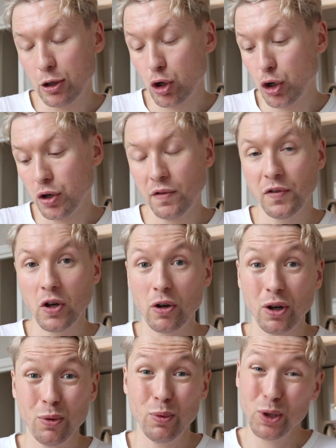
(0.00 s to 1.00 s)
gone off
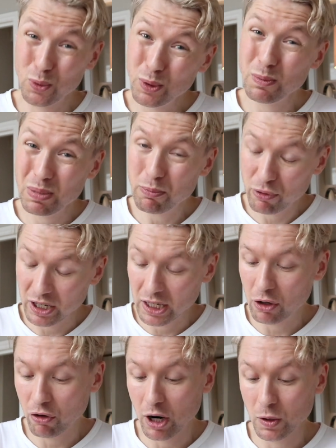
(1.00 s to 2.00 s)
yogurt, which would be
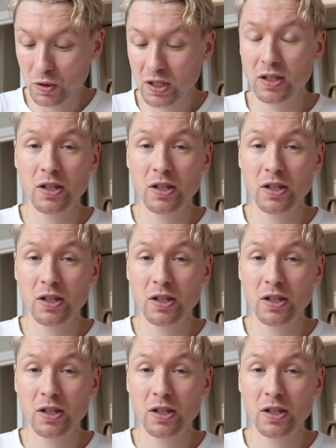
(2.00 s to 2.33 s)
pretty gross.